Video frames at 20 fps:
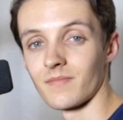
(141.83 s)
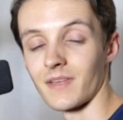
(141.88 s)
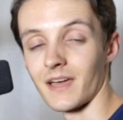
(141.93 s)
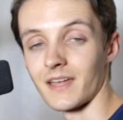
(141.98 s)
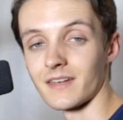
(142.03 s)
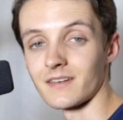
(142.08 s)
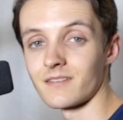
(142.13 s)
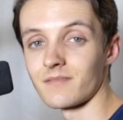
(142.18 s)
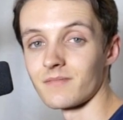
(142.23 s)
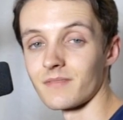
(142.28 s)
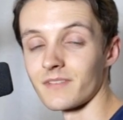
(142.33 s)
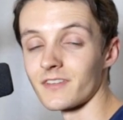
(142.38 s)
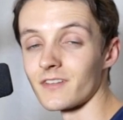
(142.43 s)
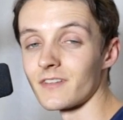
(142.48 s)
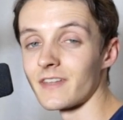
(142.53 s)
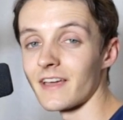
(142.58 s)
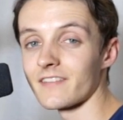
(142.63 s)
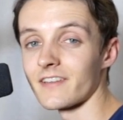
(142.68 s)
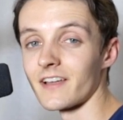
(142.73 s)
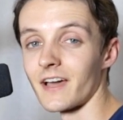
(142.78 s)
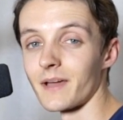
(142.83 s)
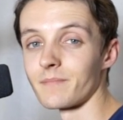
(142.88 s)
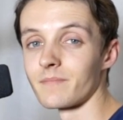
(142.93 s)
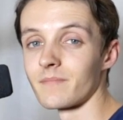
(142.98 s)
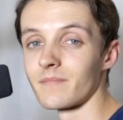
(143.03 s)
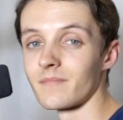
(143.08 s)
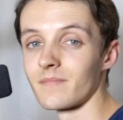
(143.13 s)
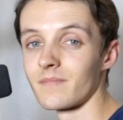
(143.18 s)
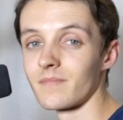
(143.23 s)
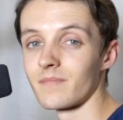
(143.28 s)
And until next
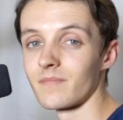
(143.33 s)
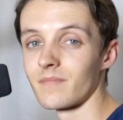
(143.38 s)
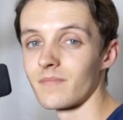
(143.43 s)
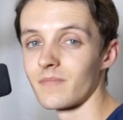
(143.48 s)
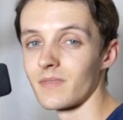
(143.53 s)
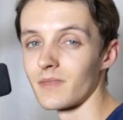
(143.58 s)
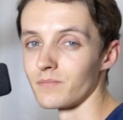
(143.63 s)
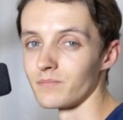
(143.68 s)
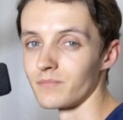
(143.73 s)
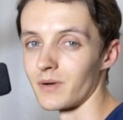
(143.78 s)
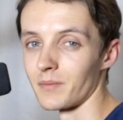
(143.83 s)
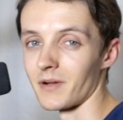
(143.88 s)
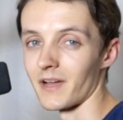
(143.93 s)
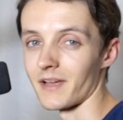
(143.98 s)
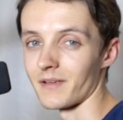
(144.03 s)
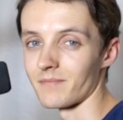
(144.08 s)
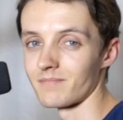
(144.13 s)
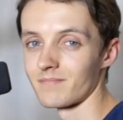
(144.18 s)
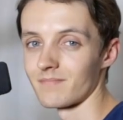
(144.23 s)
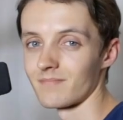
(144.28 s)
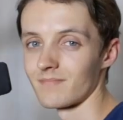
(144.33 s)
time, bye-bye.